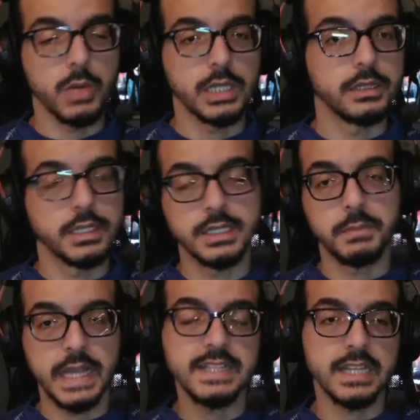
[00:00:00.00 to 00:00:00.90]
Well,
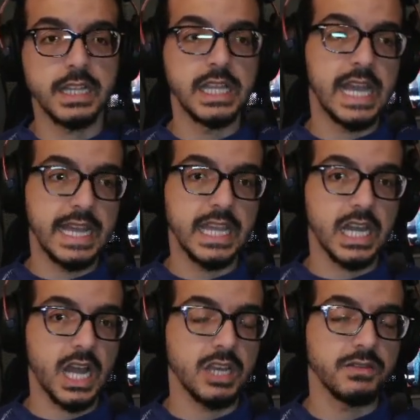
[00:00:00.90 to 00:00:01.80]
it's basically
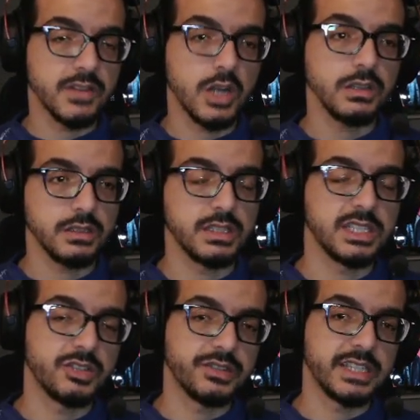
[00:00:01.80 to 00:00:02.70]
any kind of
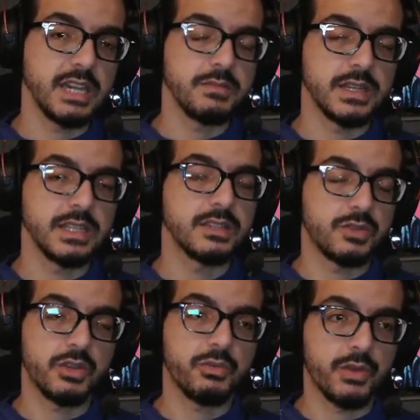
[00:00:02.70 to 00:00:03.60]
content into the game
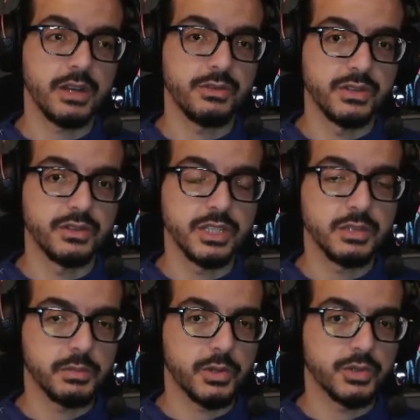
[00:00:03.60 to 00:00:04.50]
is requiring
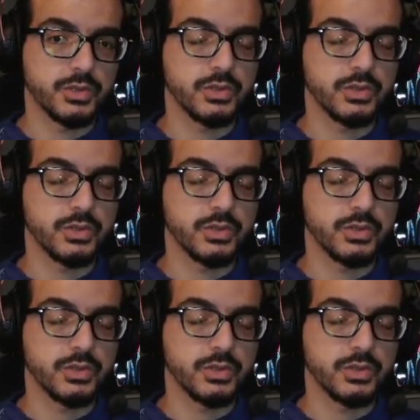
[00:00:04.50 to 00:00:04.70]
this part.